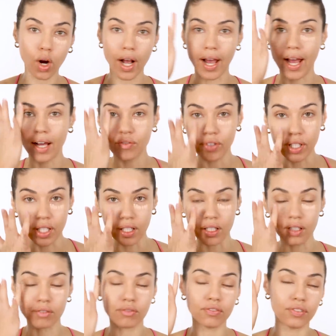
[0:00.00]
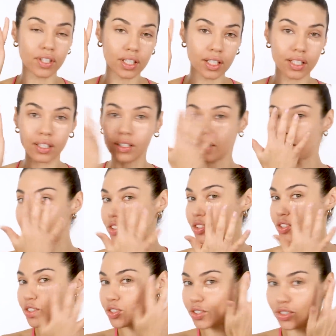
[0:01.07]
heavy V,
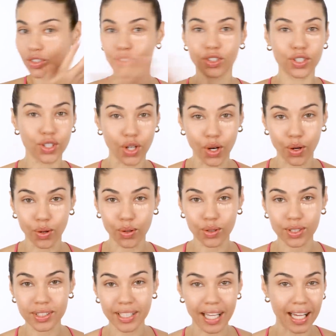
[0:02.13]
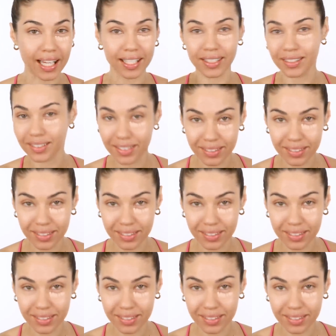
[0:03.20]
you know, that